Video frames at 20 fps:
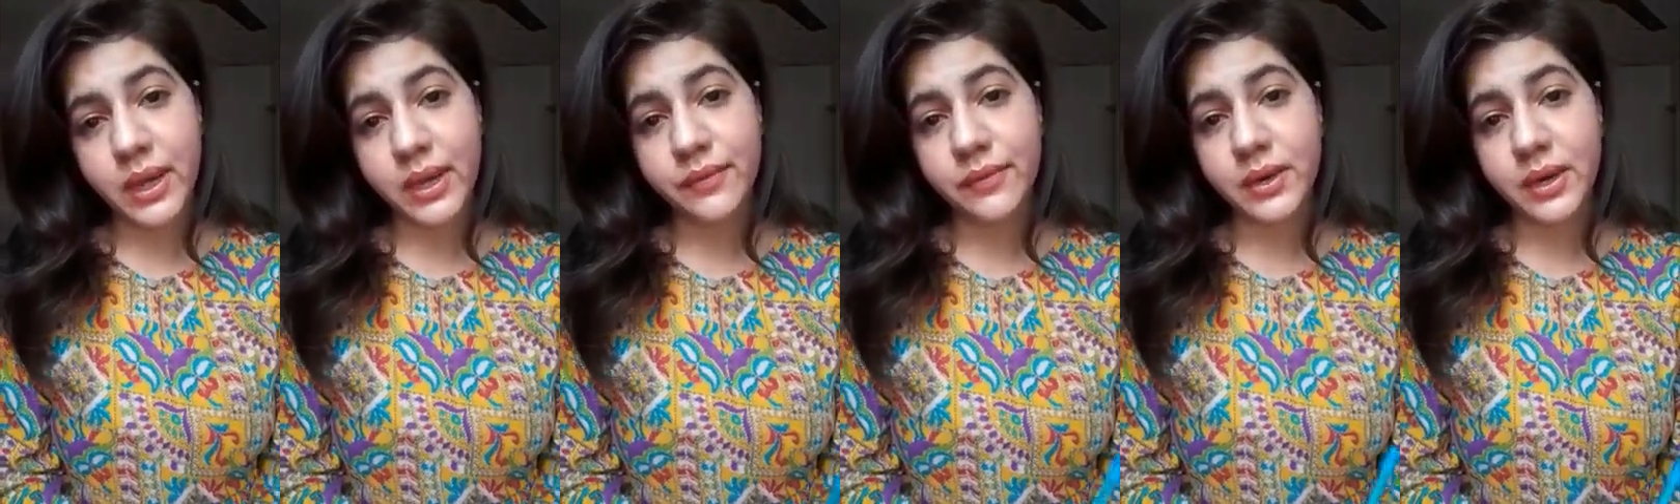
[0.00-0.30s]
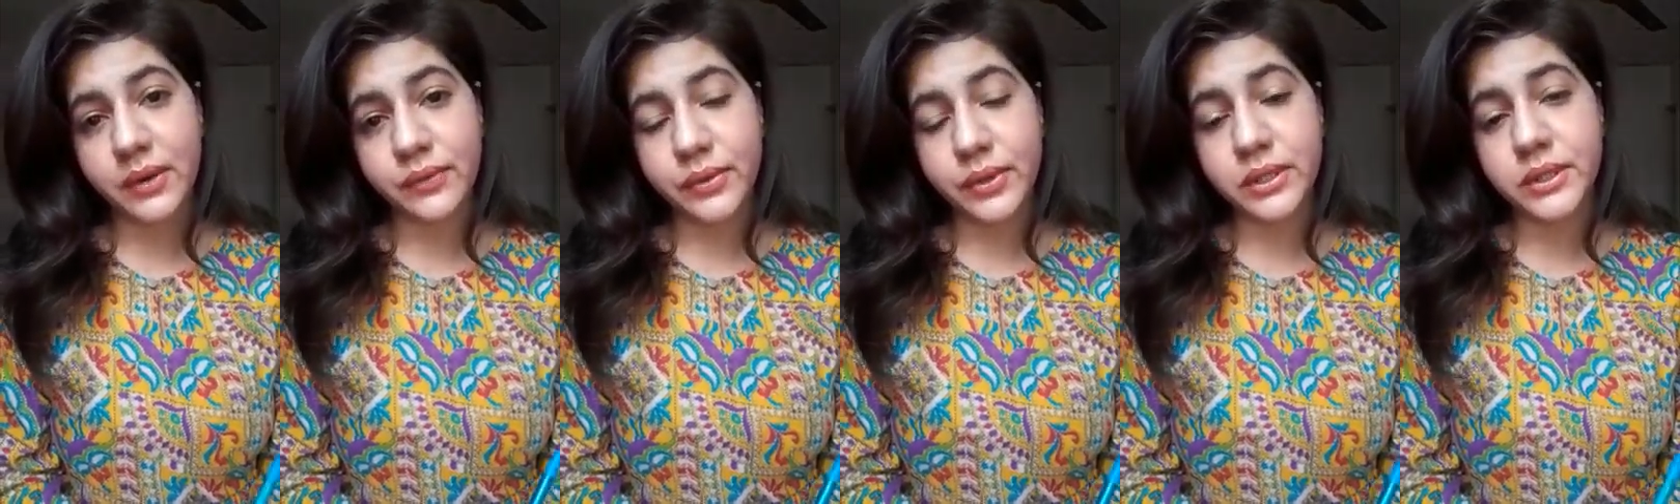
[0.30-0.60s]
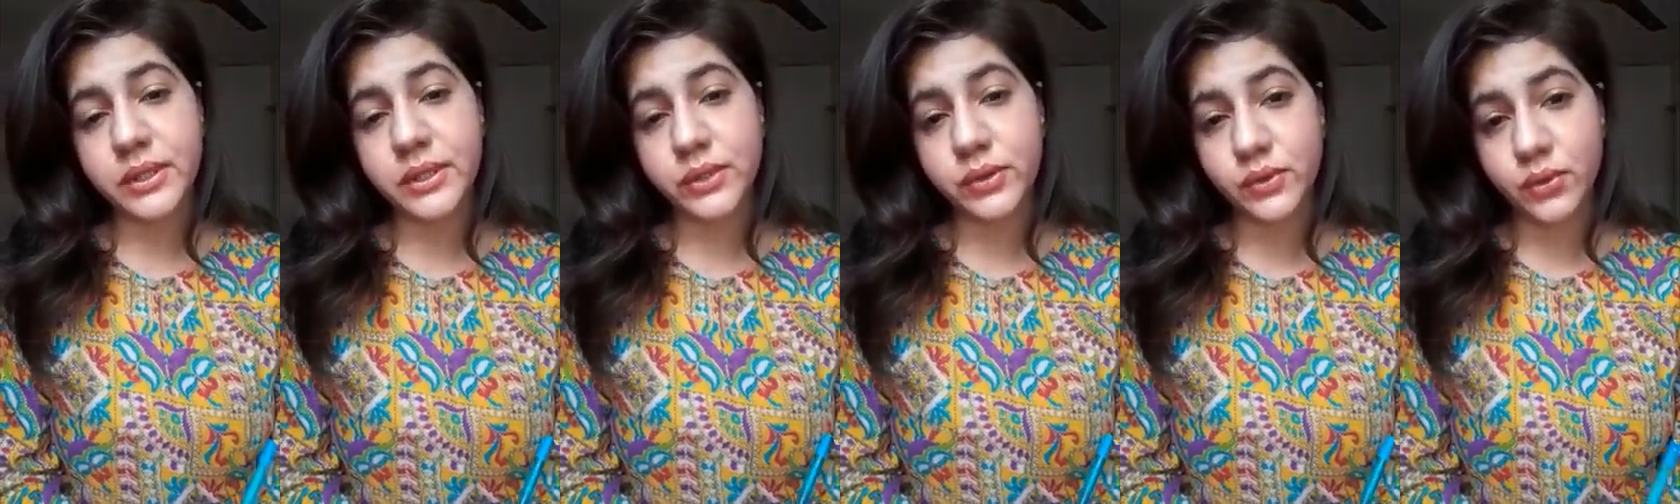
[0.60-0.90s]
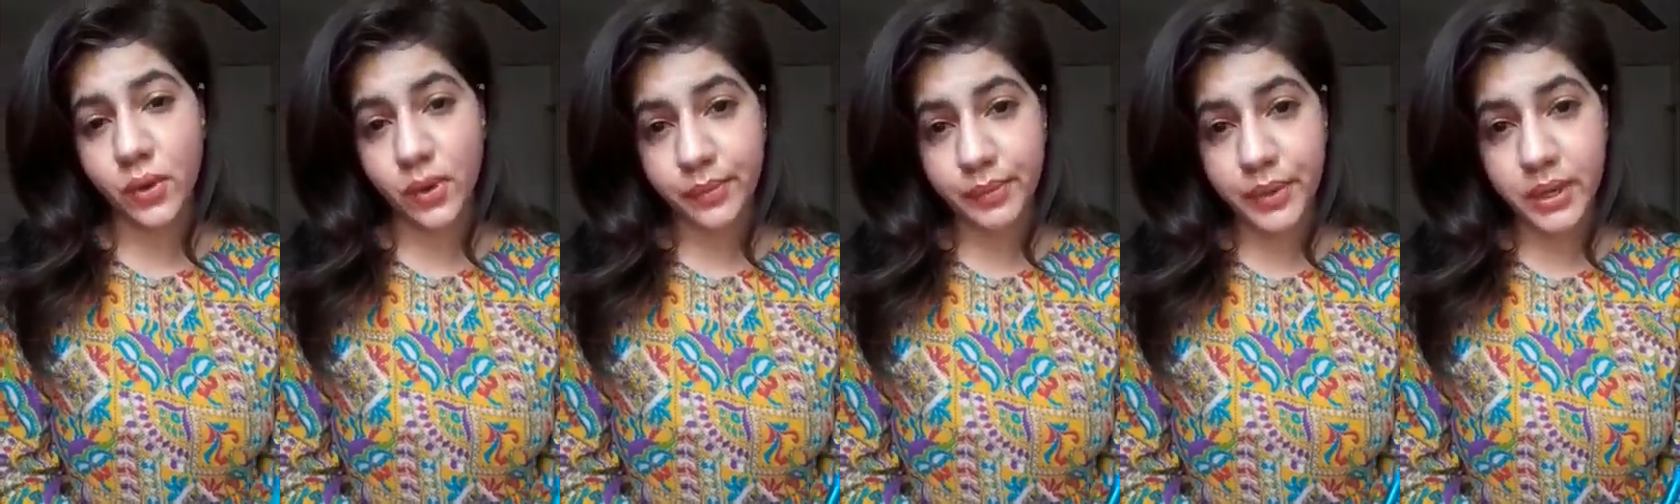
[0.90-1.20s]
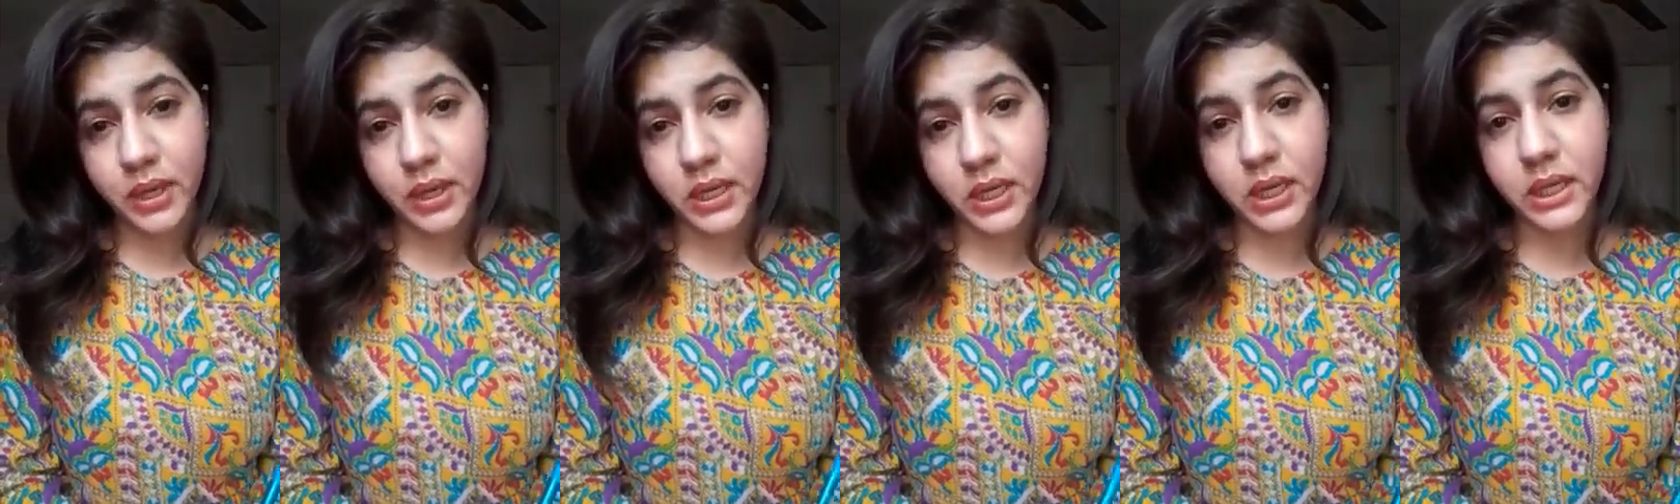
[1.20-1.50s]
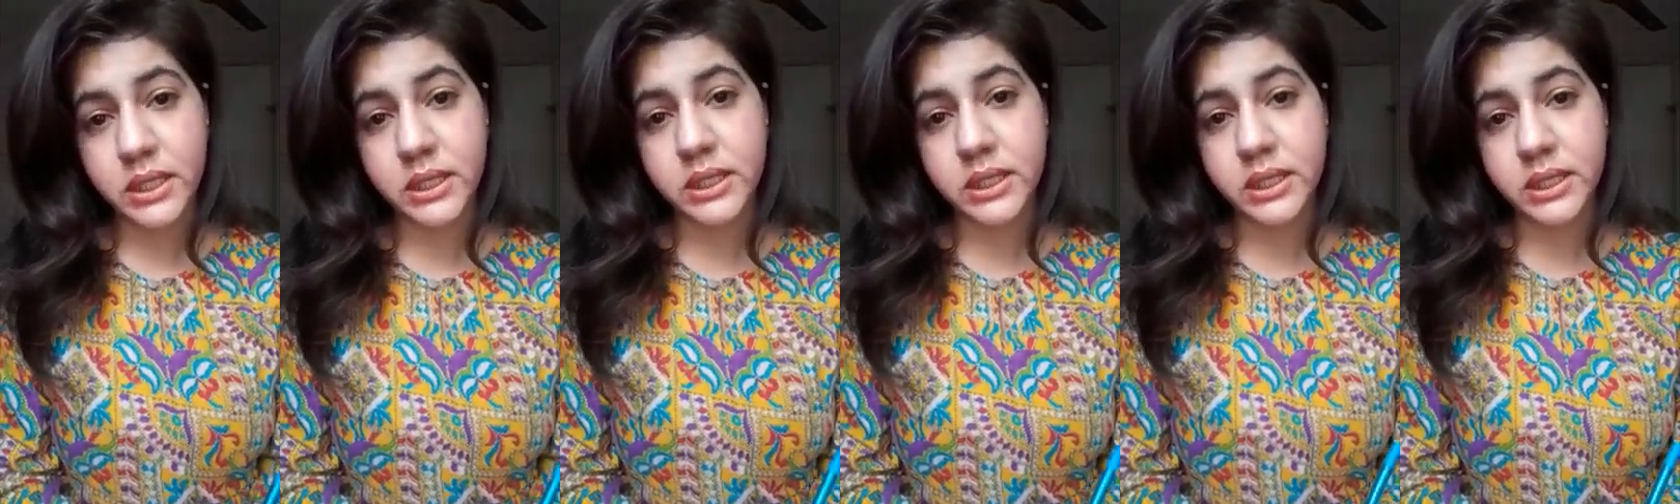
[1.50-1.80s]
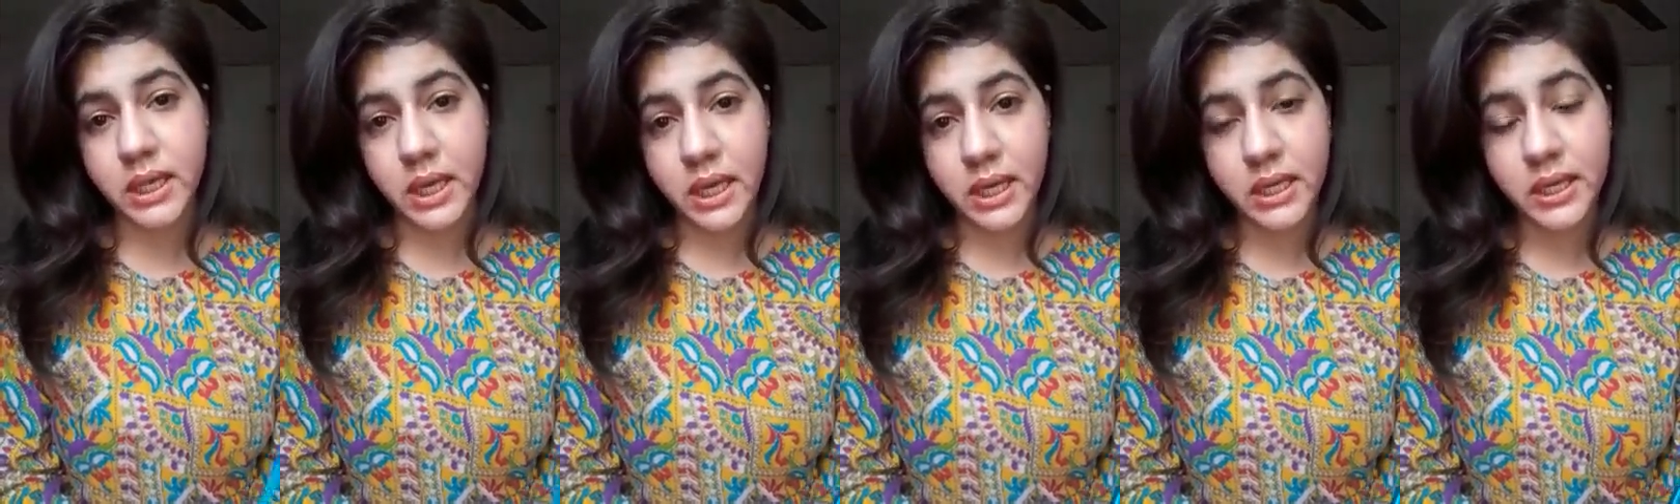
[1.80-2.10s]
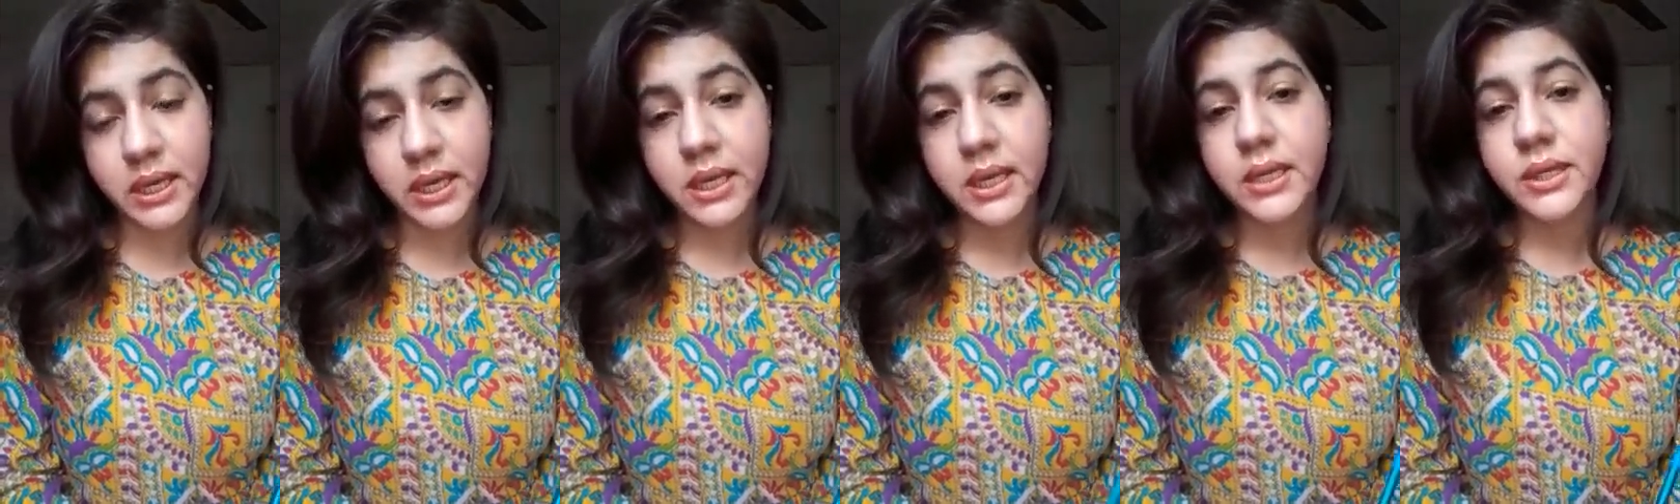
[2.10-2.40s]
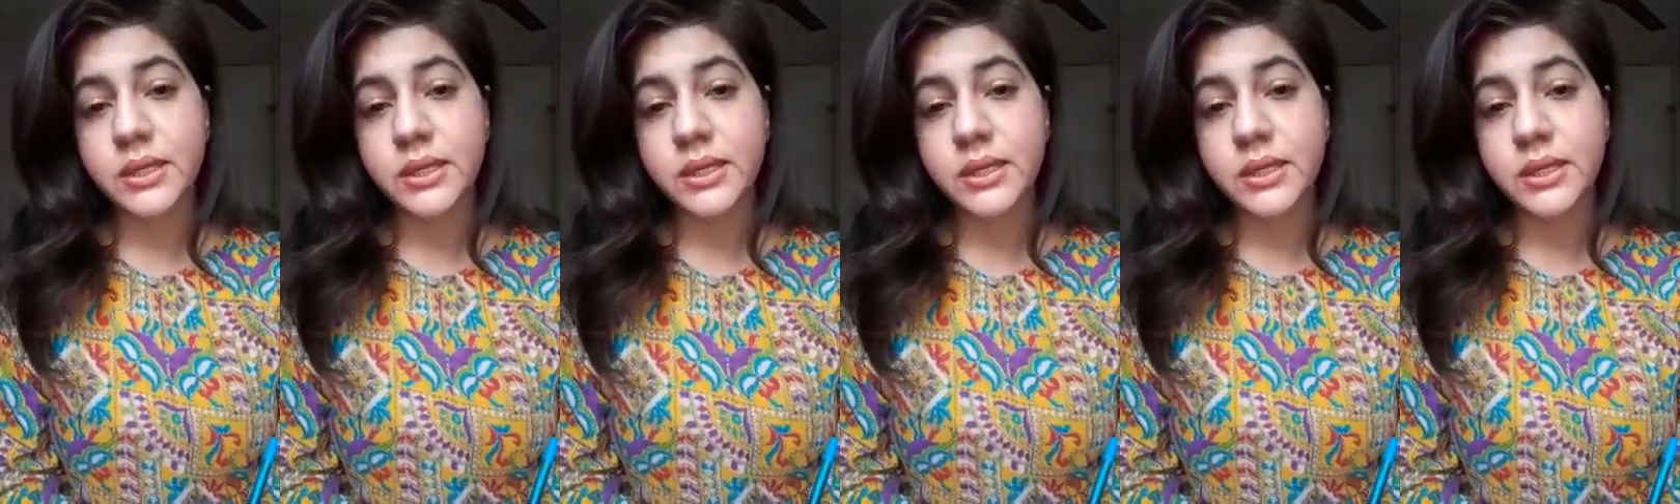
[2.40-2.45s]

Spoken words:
have covered this topic in detail